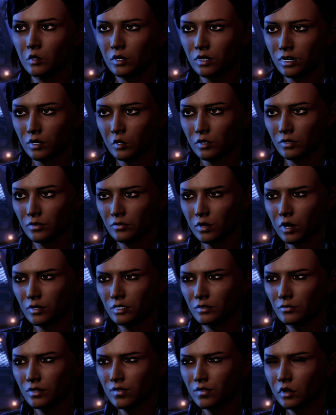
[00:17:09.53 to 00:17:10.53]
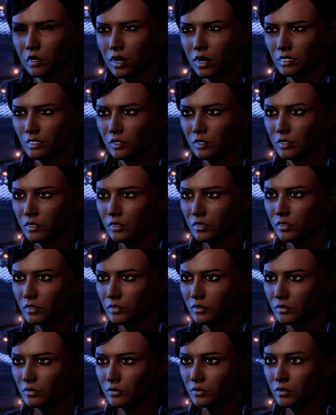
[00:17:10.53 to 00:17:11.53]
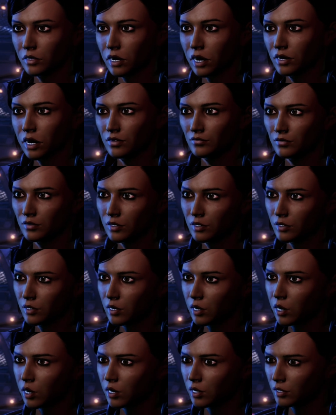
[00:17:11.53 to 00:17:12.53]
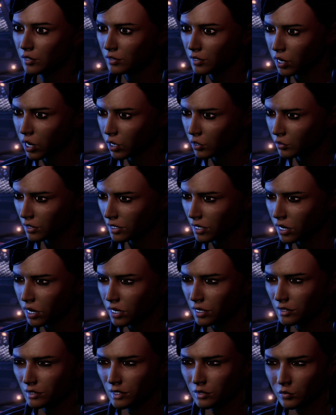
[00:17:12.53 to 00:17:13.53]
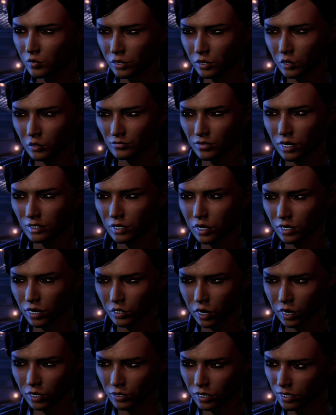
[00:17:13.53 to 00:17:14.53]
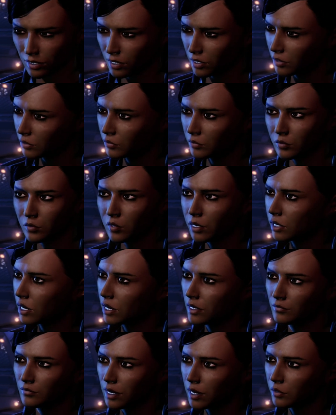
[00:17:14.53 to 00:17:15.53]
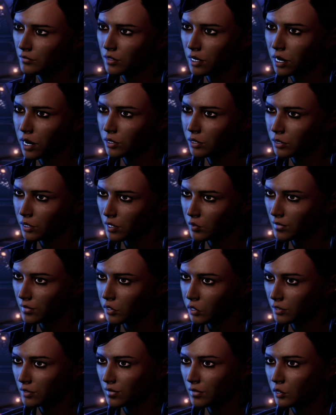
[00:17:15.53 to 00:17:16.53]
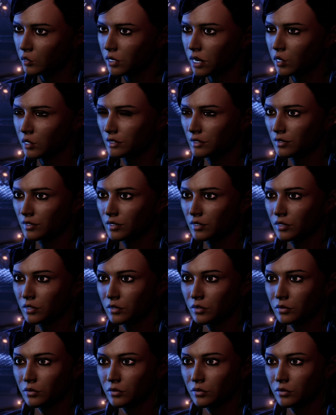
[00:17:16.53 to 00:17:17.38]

We were supposed to meet for lunch. I'm so sorry. I entered the tournament on a lark. I, I, I, thought I'd be eliminated in the first few rounds.